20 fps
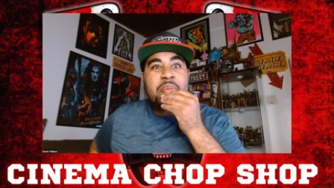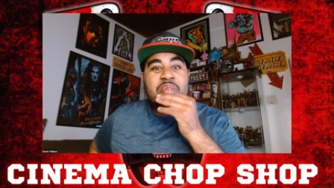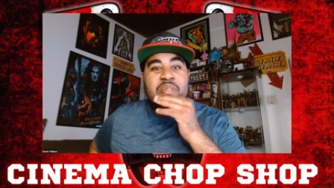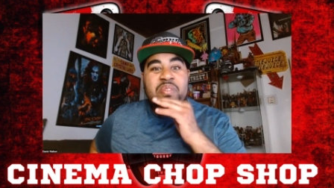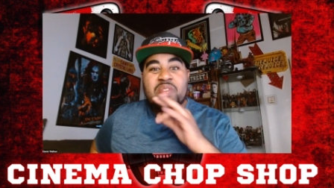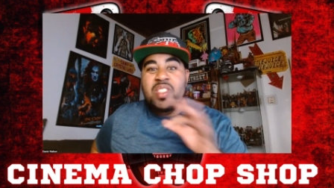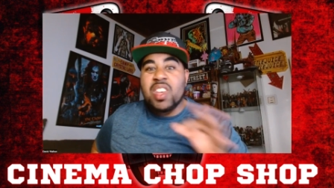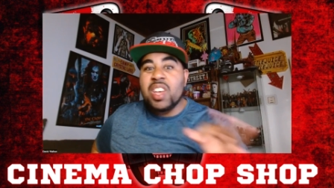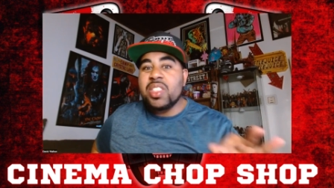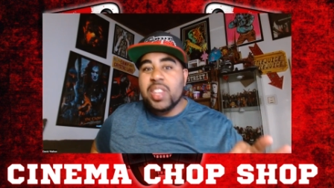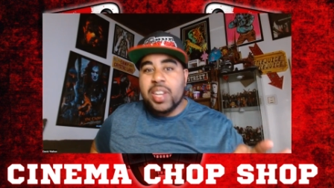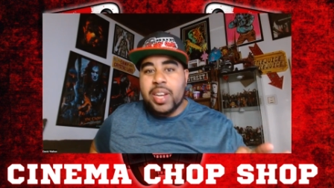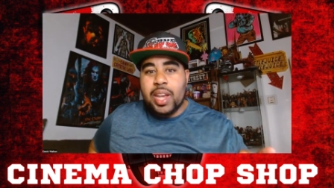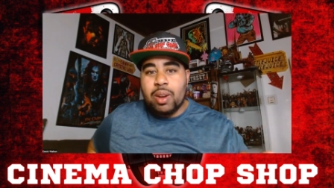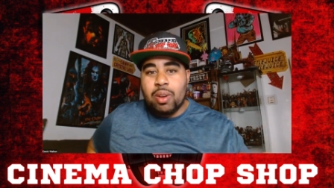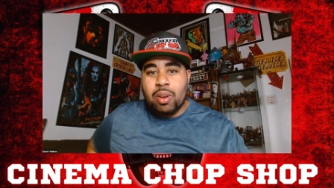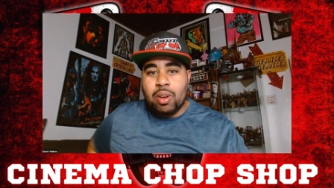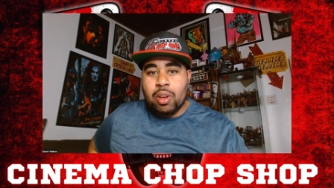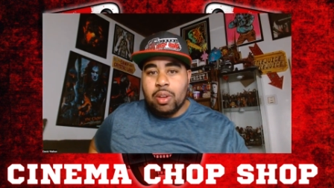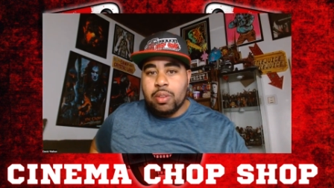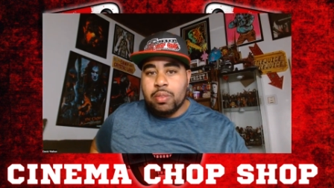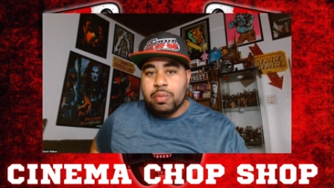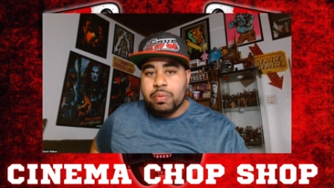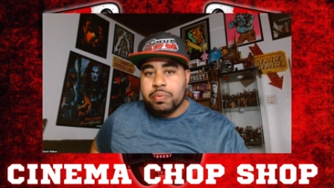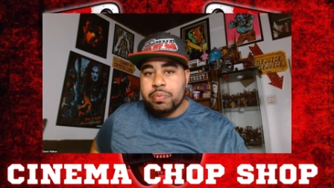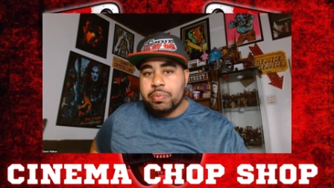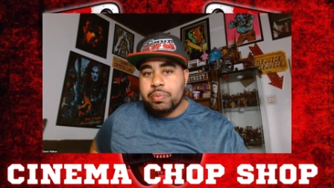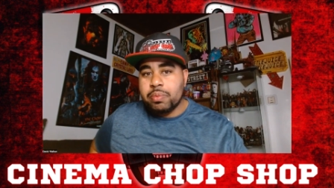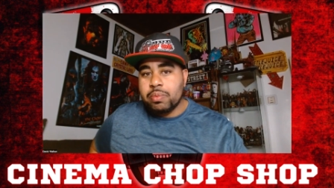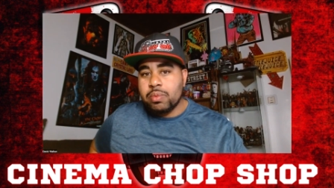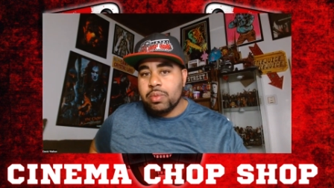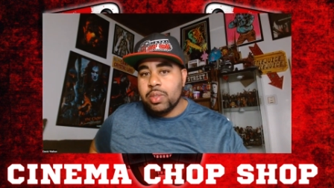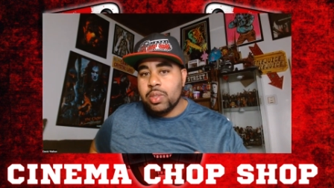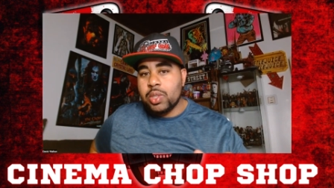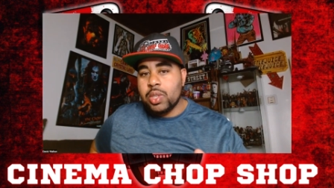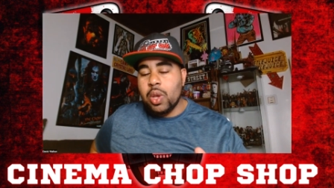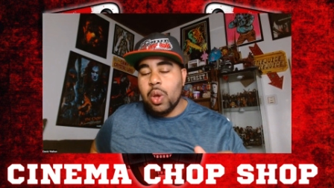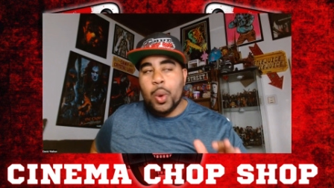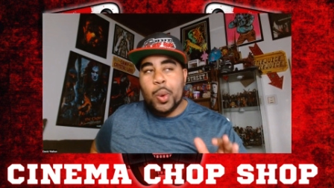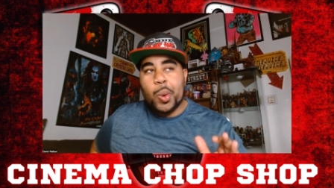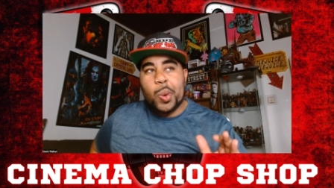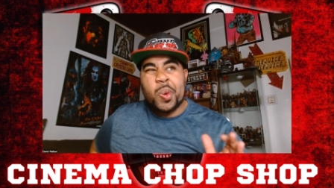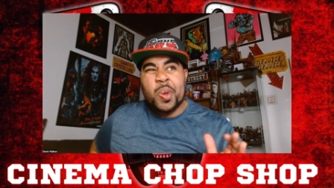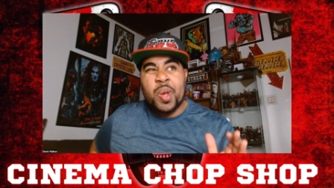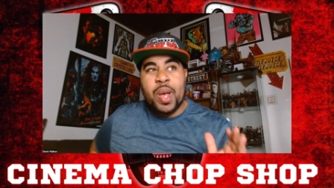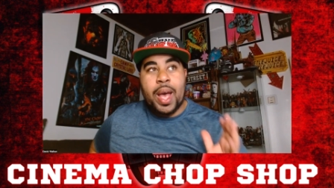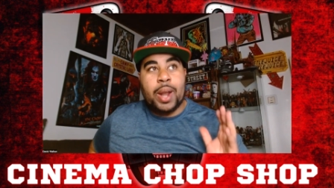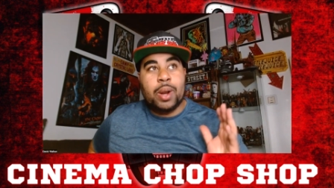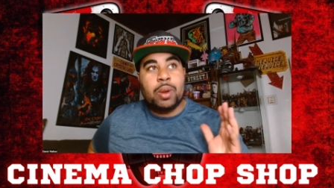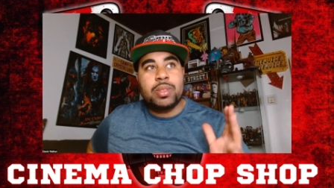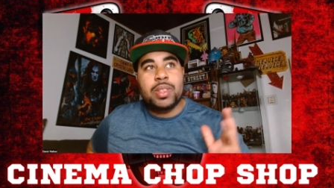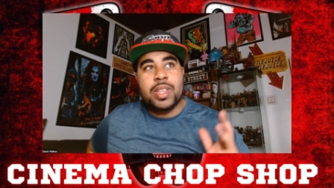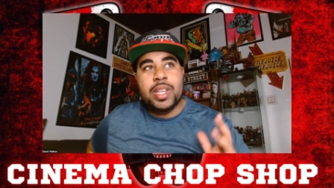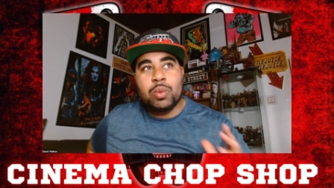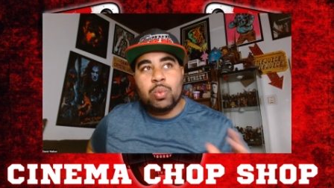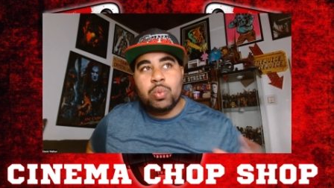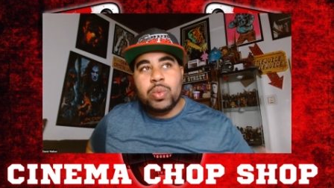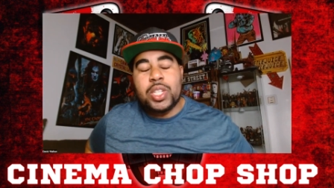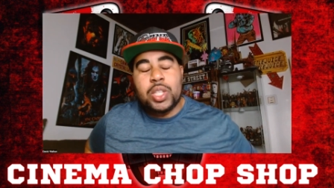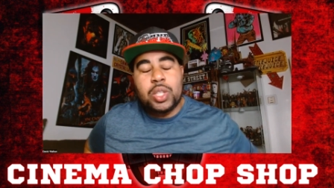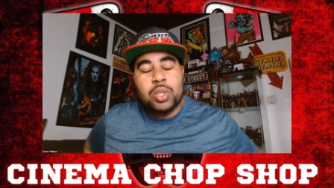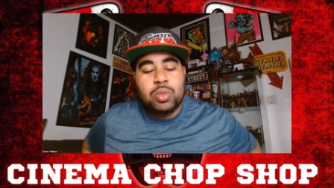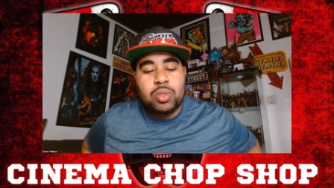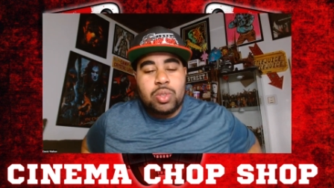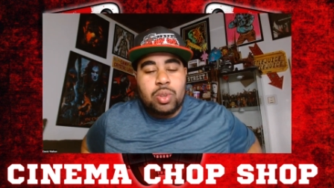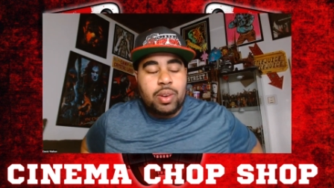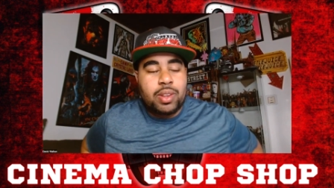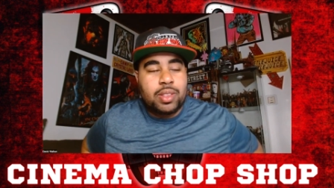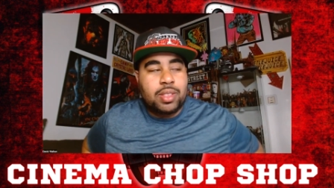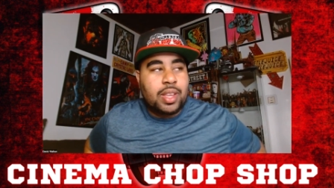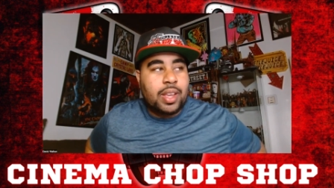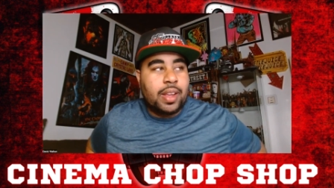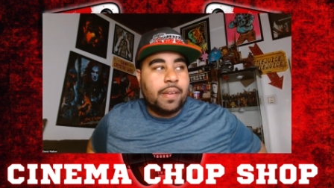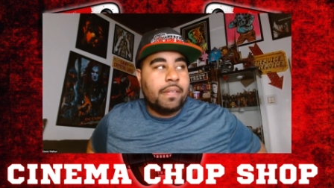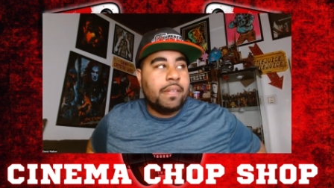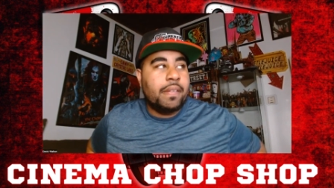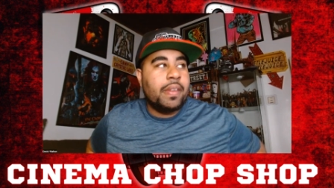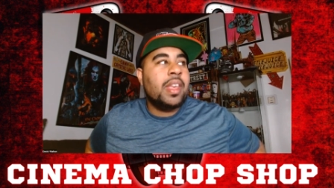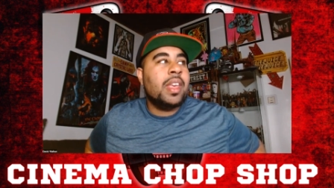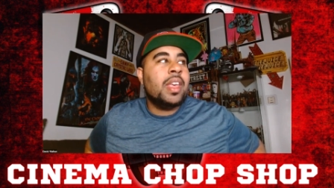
Nothing at all. So I don't think reshoots are a thing.